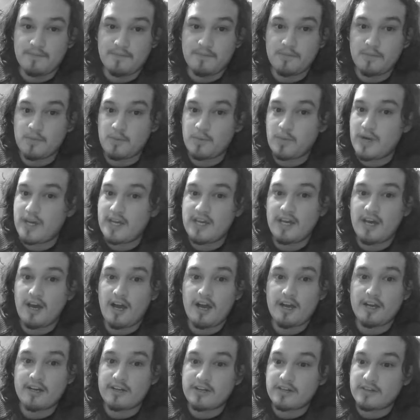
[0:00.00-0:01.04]
way
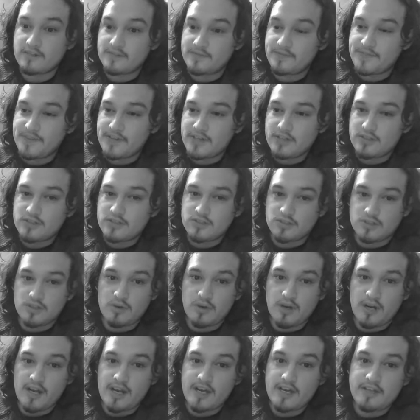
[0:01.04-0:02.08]
higher, so
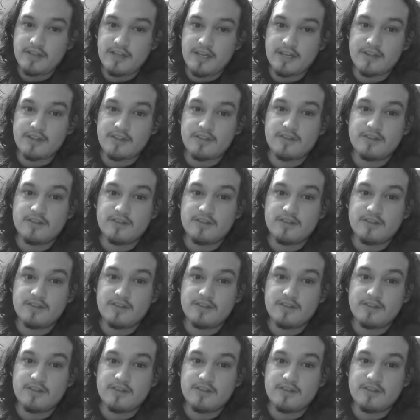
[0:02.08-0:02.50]
high that